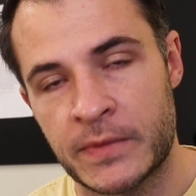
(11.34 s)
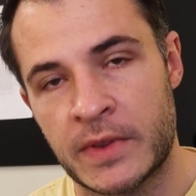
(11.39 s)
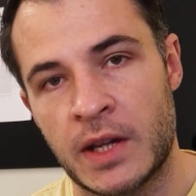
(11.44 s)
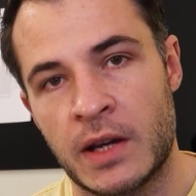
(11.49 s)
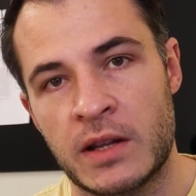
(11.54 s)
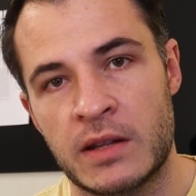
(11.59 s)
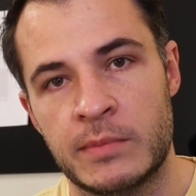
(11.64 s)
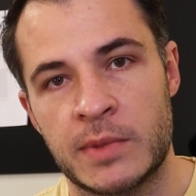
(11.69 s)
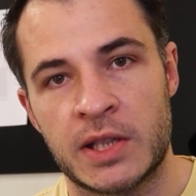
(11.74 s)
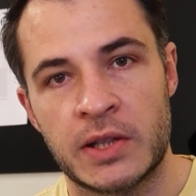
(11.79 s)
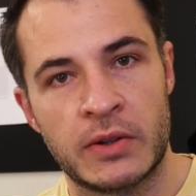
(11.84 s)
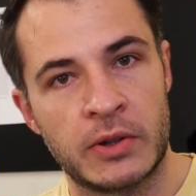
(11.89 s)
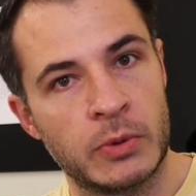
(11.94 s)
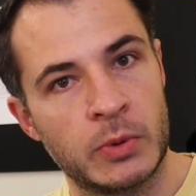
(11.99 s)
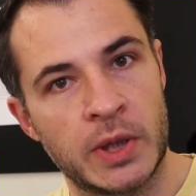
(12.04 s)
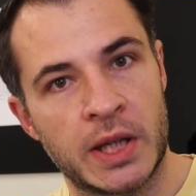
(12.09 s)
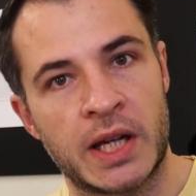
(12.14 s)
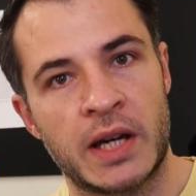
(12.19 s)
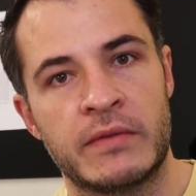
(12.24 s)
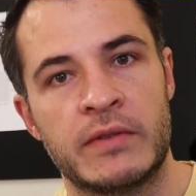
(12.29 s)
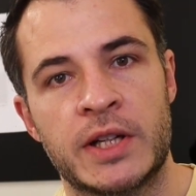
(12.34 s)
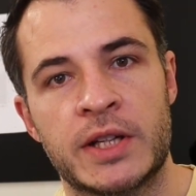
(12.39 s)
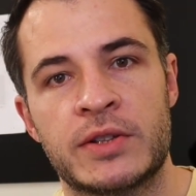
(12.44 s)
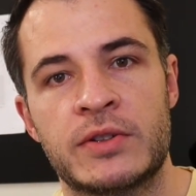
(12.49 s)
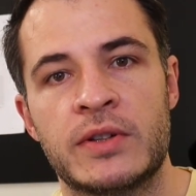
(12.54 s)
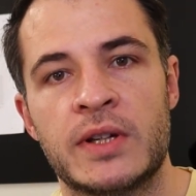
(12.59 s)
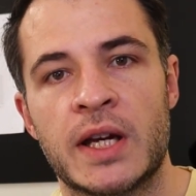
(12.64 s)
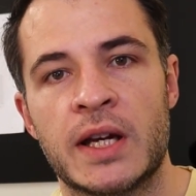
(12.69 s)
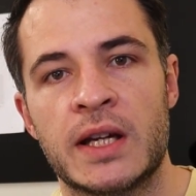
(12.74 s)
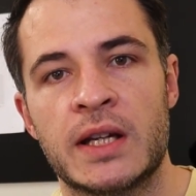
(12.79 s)
Now, the material we're covering
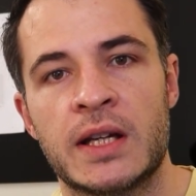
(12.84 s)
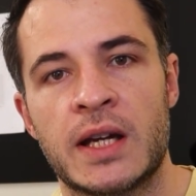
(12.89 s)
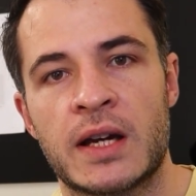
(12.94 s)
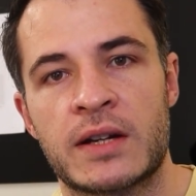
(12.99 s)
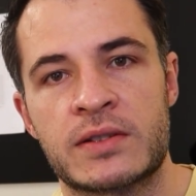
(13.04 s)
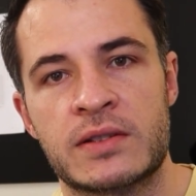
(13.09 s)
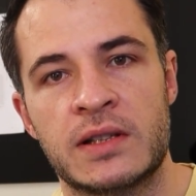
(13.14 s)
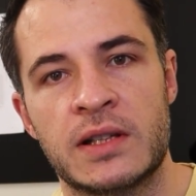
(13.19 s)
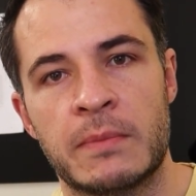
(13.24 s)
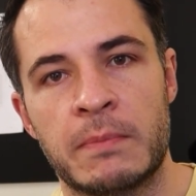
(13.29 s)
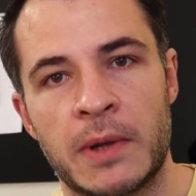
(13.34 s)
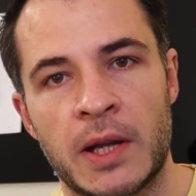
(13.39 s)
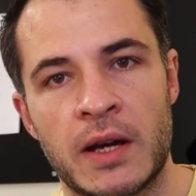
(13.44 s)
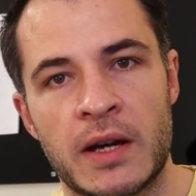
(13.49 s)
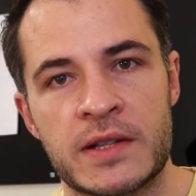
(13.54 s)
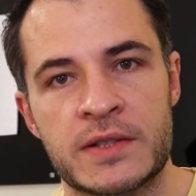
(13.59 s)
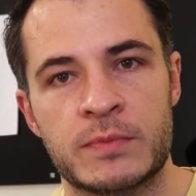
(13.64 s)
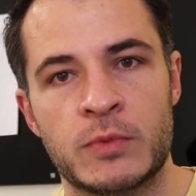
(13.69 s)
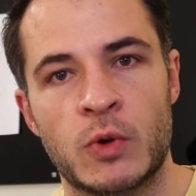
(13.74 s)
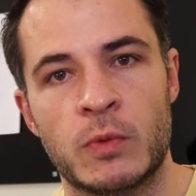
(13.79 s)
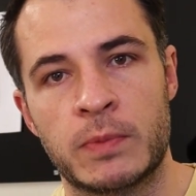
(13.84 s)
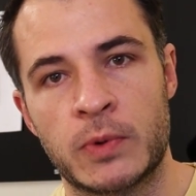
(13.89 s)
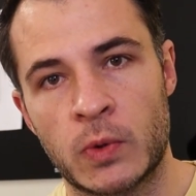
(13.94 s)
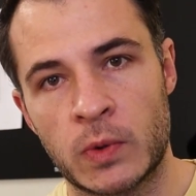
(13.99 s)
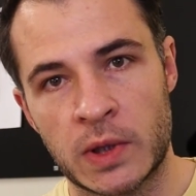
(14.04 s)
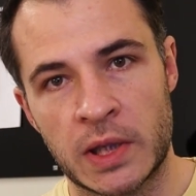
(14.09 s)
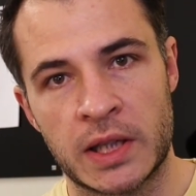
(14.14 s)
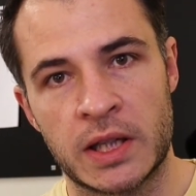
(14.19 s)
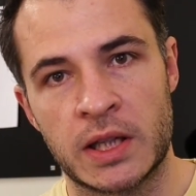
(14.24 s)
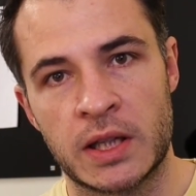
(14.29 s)
today actually applies more
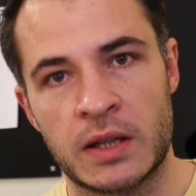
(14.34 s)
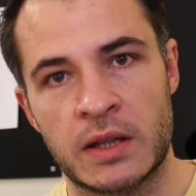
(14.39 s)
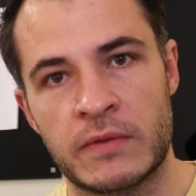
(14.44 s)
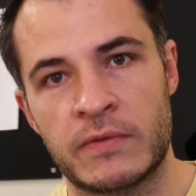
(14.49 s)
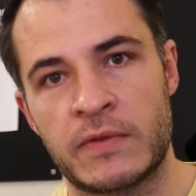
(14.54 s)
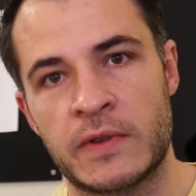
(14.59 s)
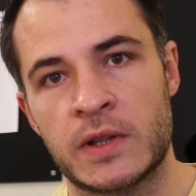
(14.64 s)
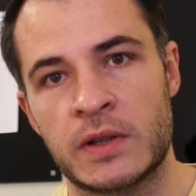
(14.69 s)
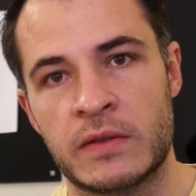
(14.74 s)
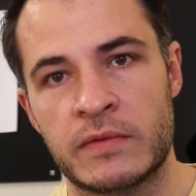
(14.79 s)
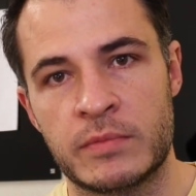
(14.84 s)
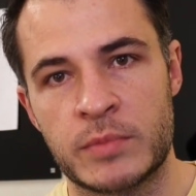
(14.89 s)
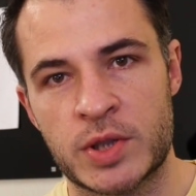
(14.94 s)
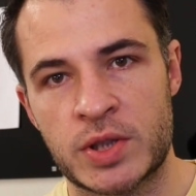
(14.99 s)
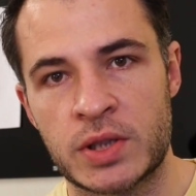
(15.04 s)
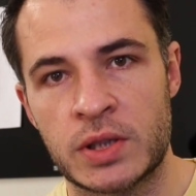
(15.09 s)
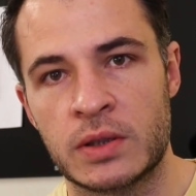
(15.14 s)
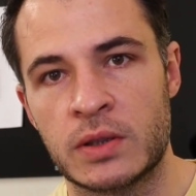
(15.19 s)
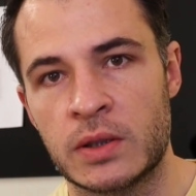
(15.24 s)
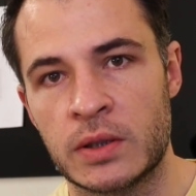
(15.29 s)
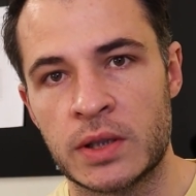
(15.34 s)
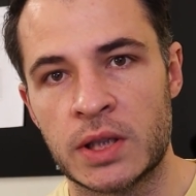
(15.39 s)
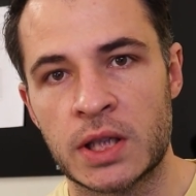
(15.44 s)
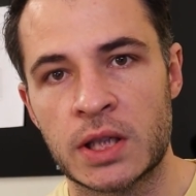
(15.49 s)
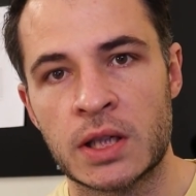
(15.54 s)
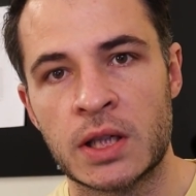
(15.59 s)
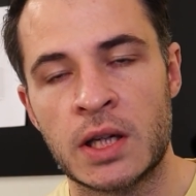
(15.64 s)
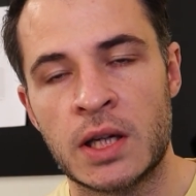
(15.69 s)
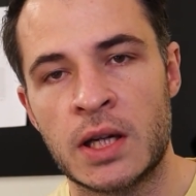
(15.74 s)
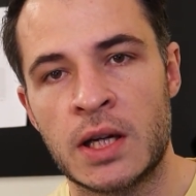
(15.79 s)
broadly in the field of machine learning,